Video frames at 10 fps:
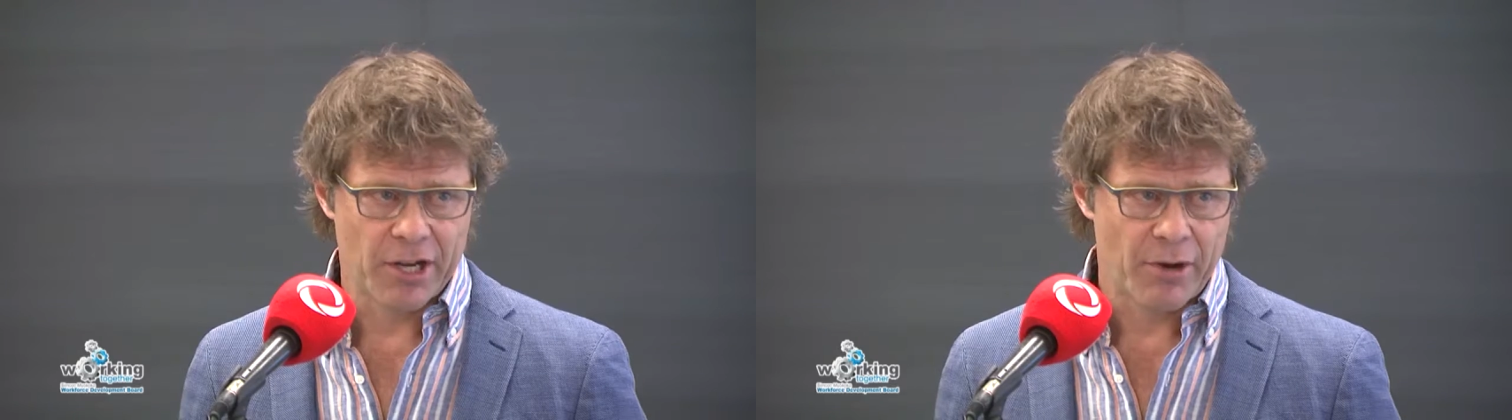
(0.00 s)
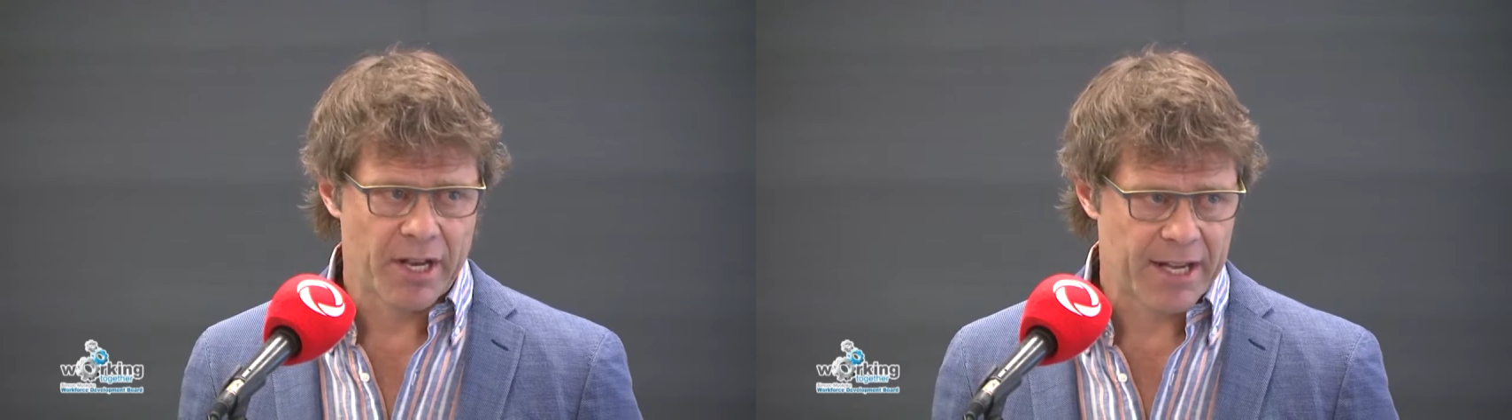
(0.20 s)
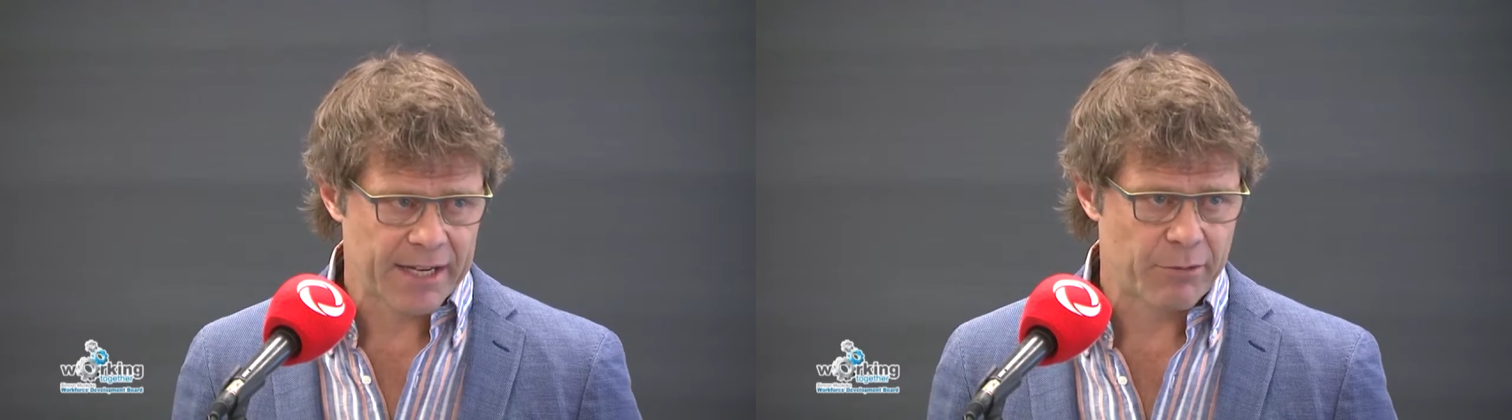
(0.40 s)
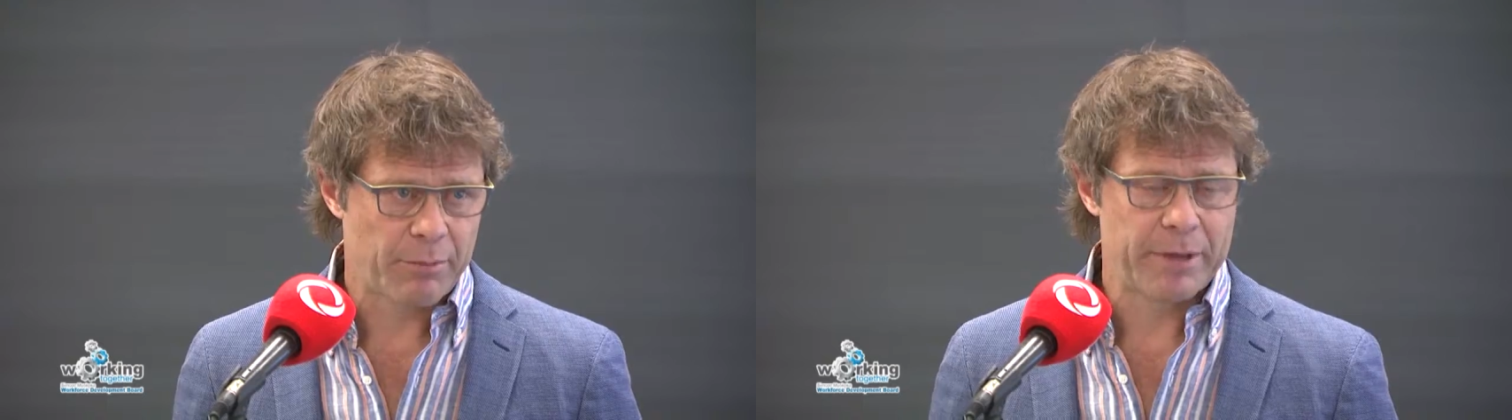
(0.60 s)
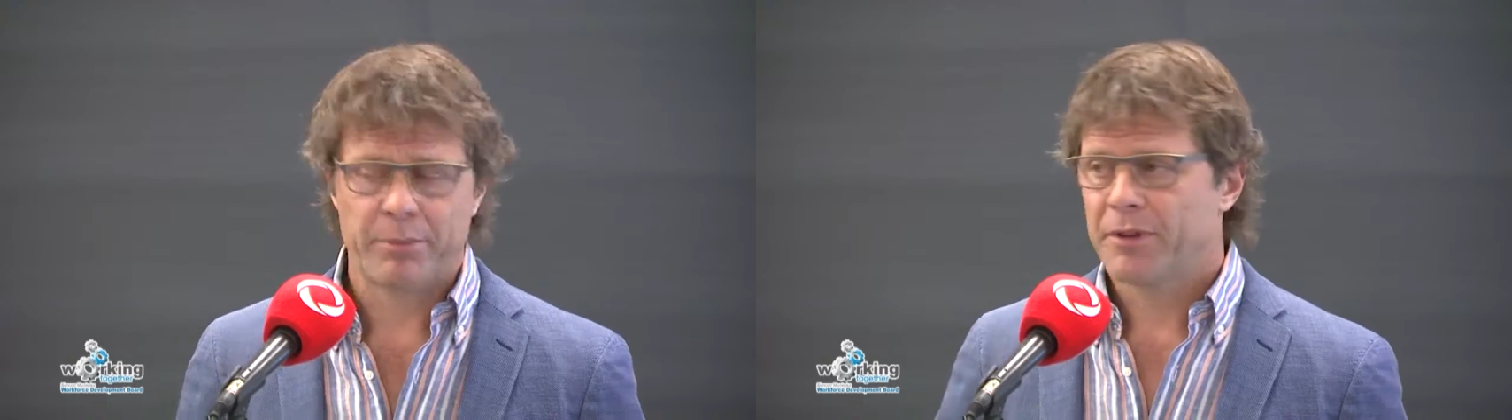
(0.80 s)
they know how to connect
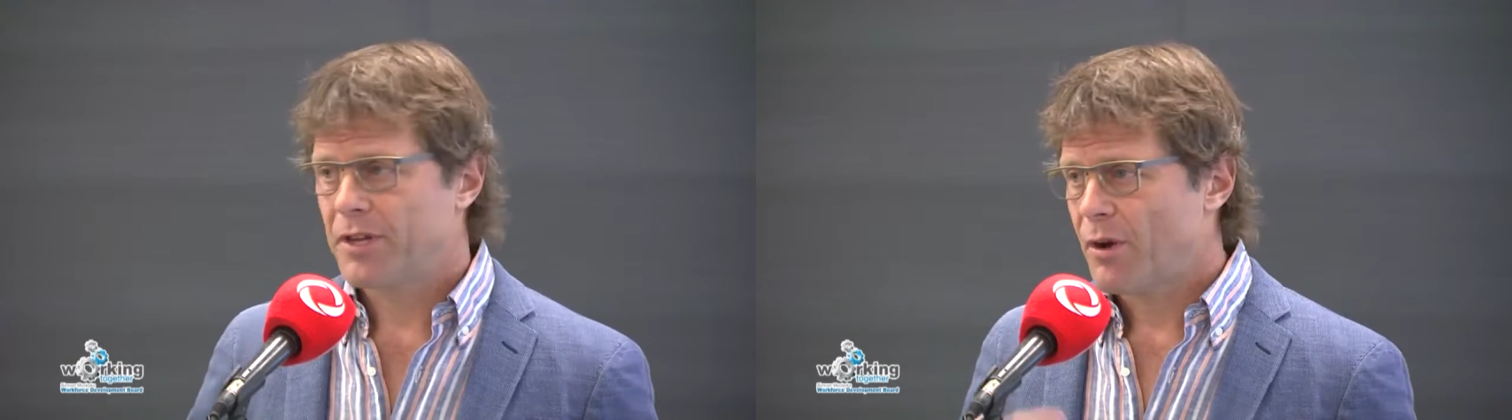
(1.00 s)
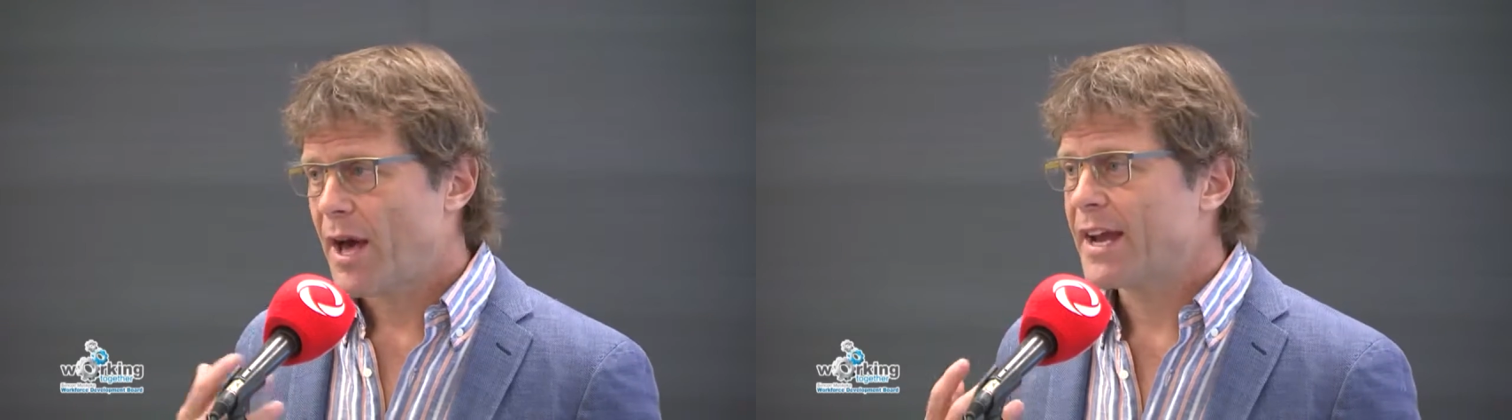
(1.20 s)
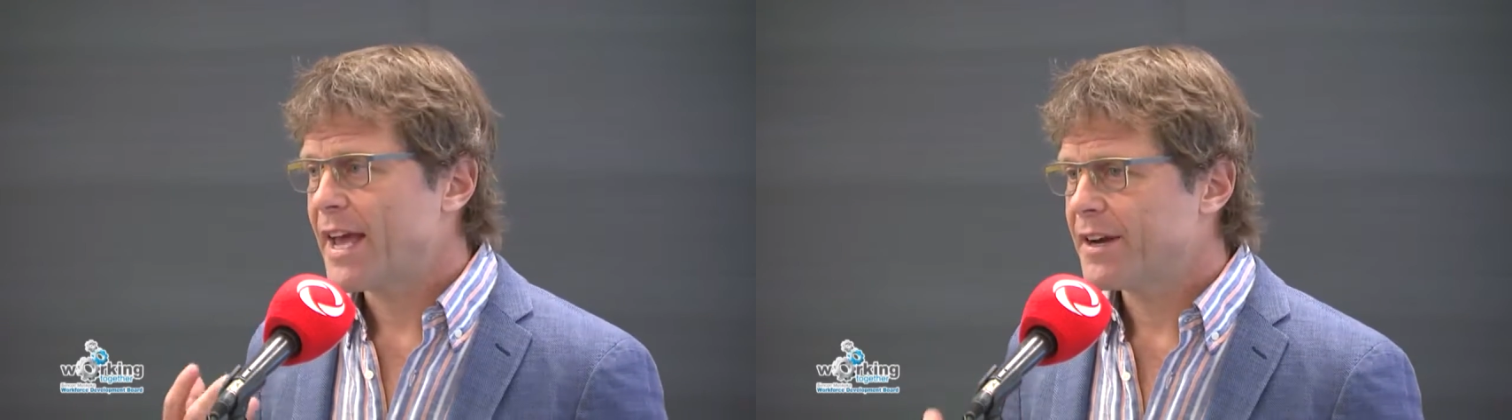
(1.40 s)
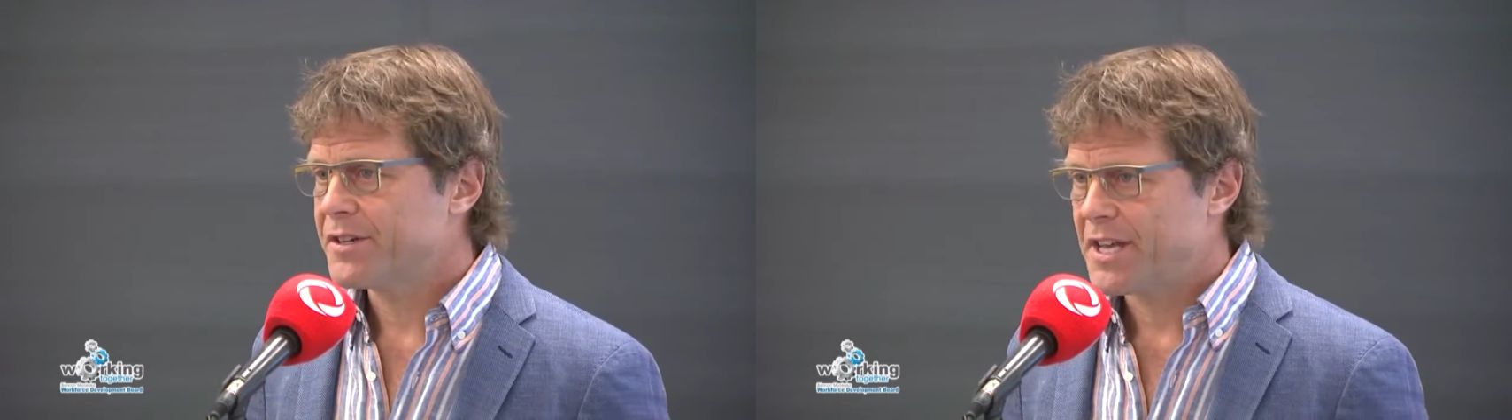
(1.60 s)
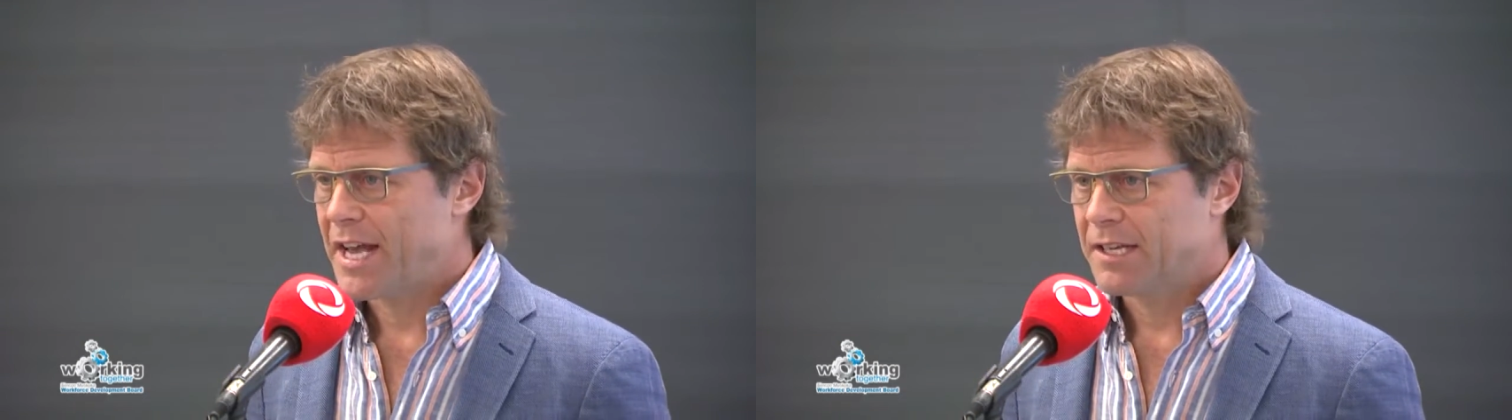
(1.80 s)
with people and know how to
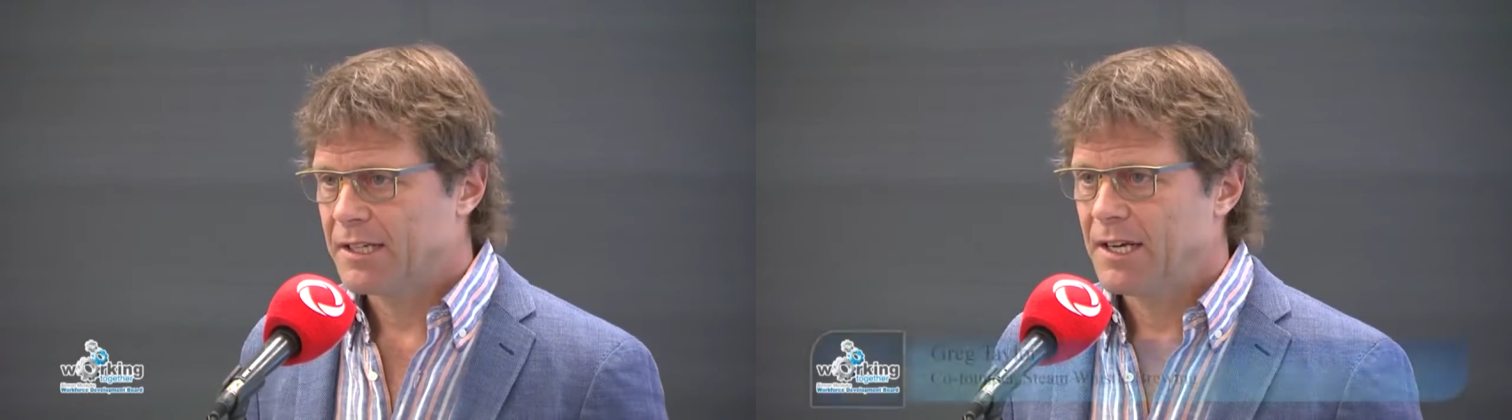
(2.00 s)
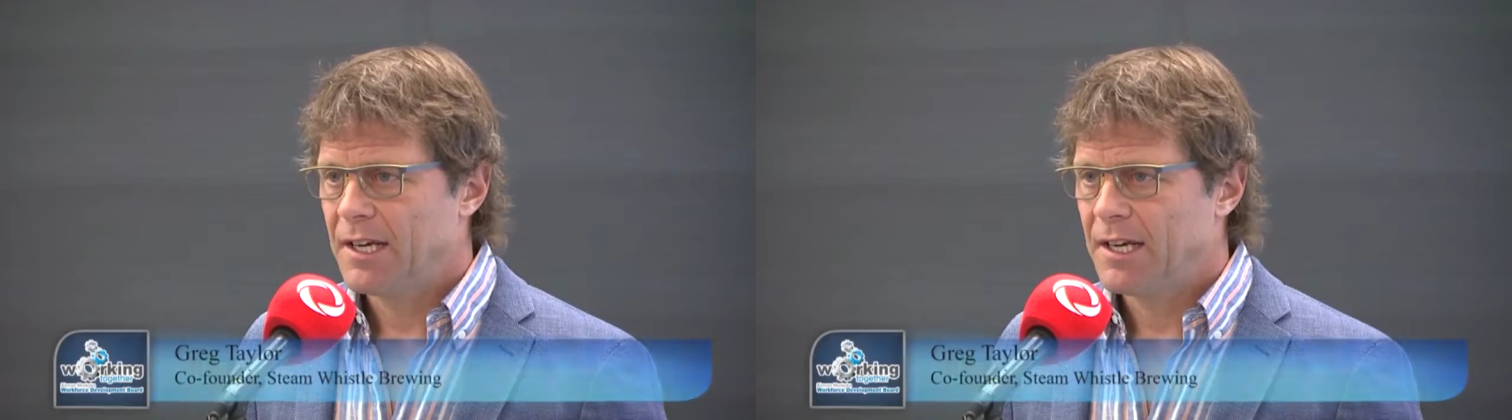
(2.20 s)
entertain.